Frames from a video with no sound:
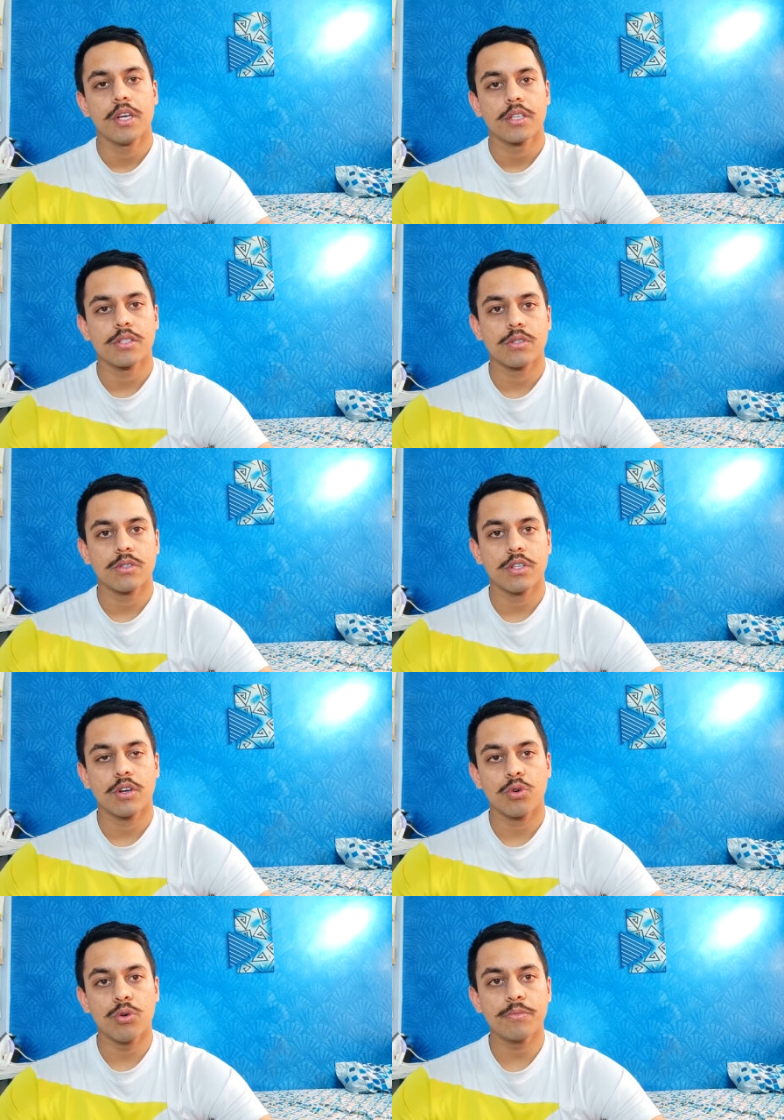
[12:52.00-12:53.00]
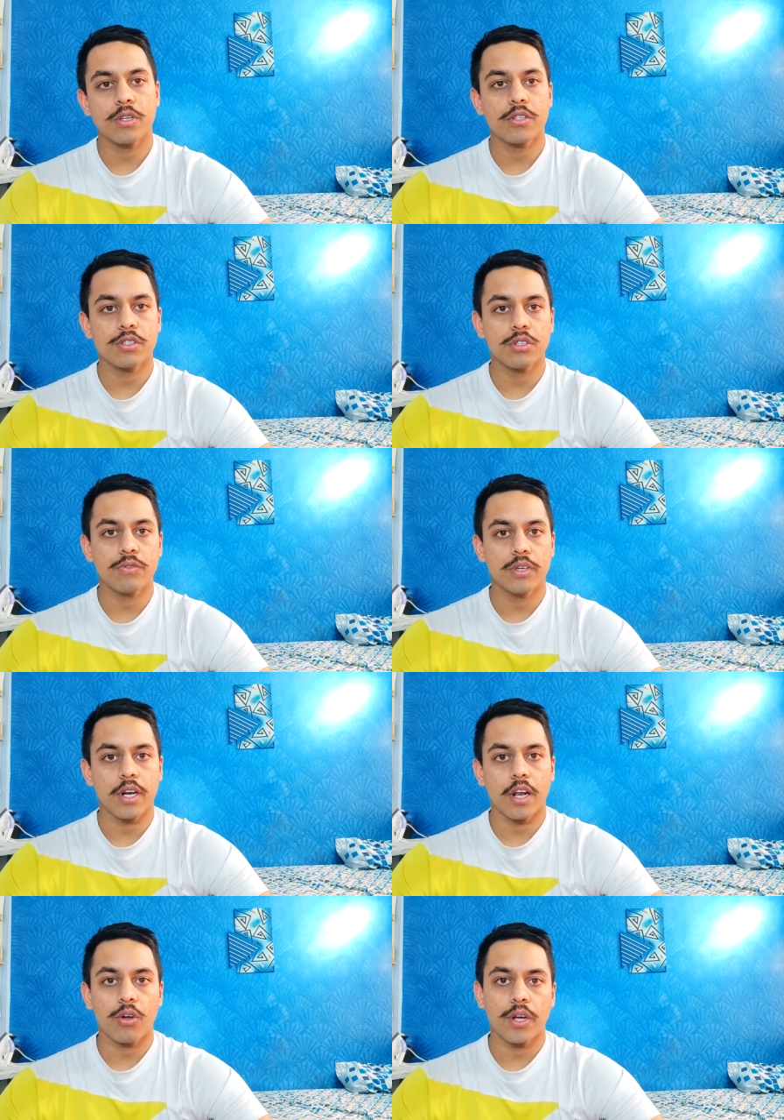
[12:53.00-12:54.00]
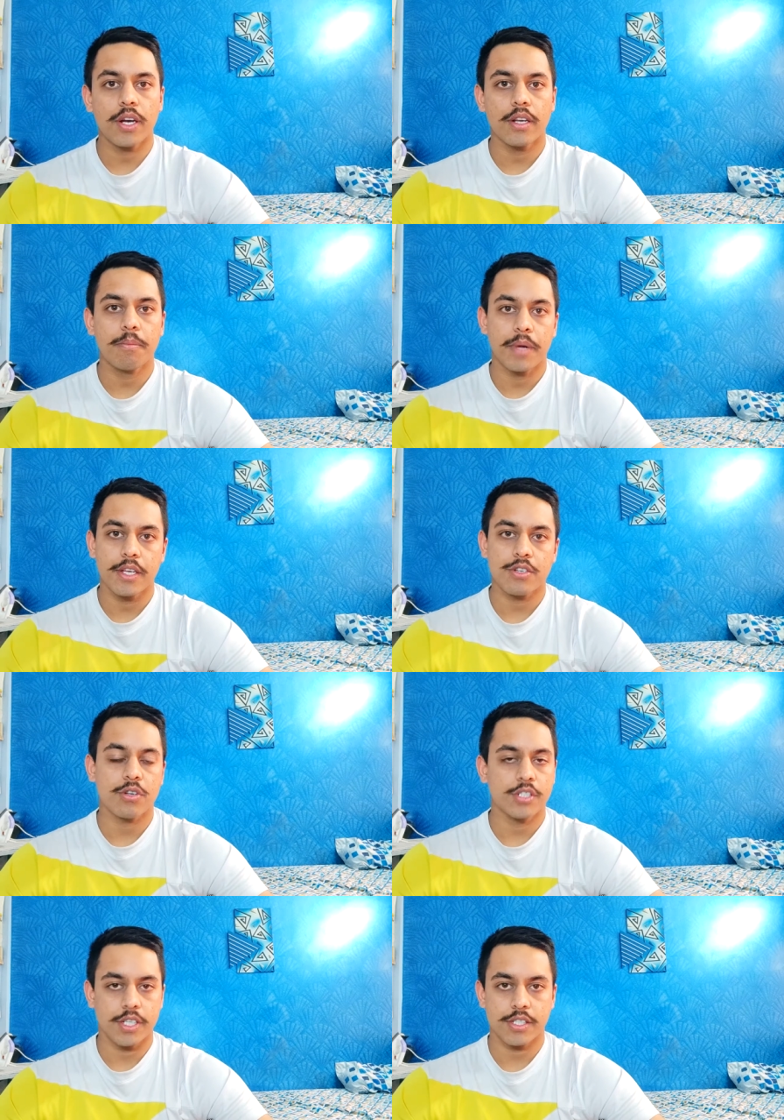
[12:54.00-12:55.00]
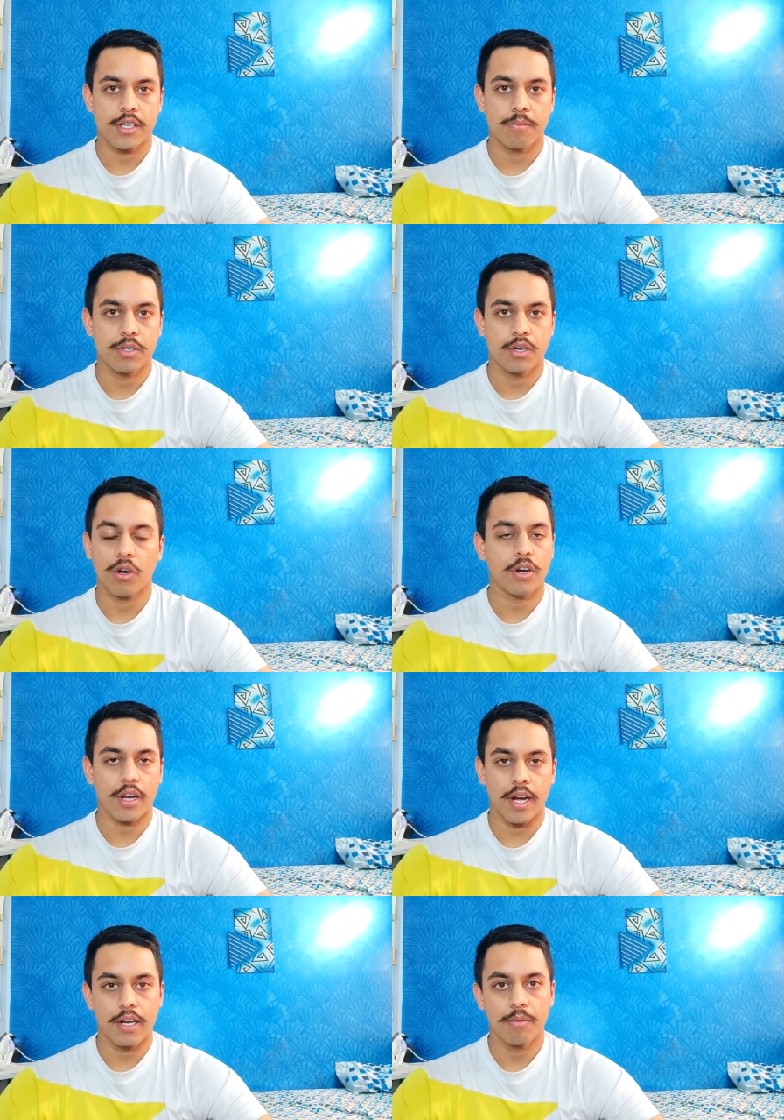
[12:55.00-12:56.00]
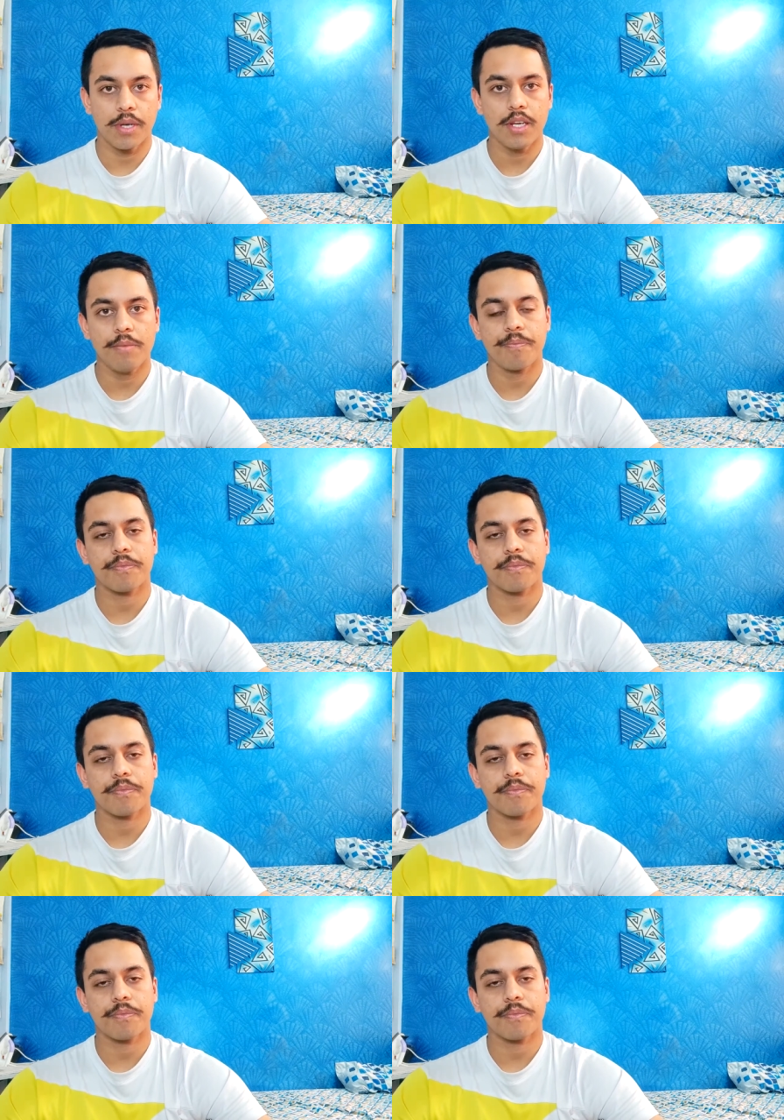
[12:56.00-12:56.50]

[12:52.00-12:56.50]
So the rooms also were allocated based on chest number, not randomly.